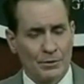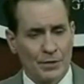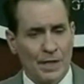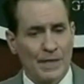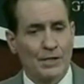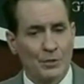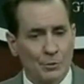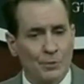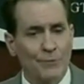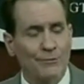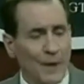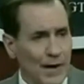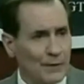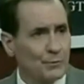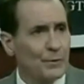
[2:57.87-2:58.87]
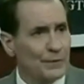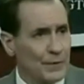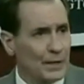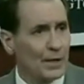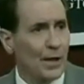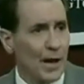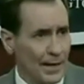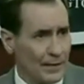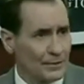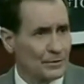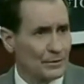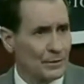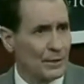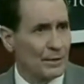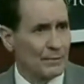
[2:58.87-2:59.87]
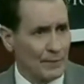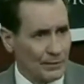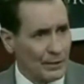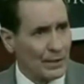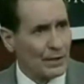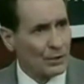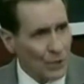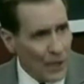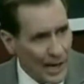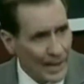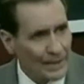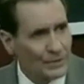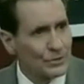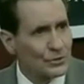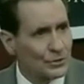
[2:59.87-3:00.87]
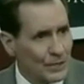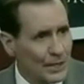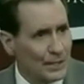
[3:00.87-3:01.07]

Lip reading: staying unified with the alliance, that the alliance